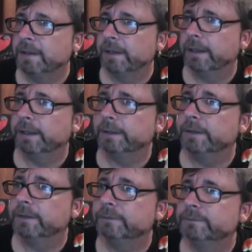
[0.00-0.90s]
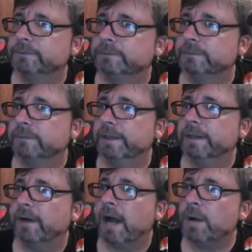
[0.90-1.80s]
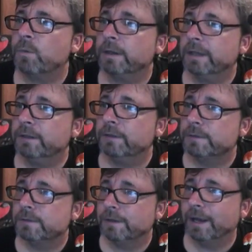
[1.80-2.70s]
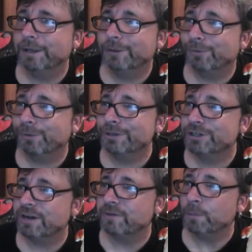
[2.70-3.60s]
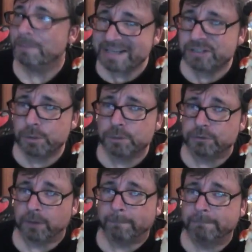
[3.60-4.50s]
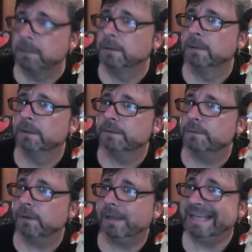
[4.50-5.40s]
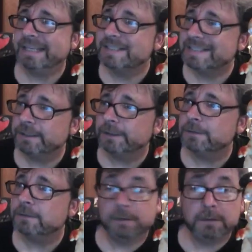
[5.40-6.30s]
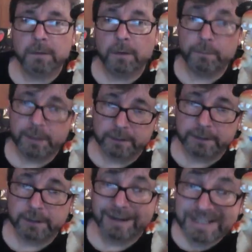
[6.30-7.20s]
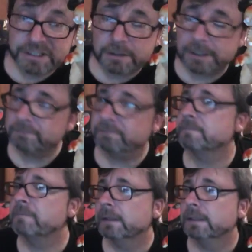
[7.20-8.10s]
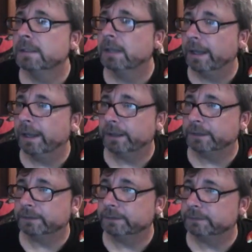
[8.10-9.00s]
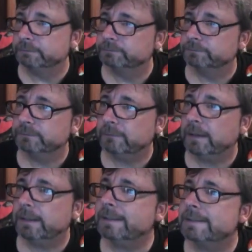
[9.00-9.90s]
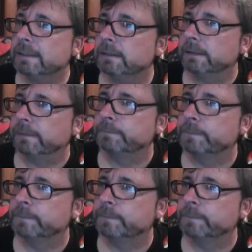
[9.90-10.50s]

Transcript: And yeah, I want a Thor shovel. Me too, Drum. Eating cereal or, oh, better yet, ice cream. And I tell you.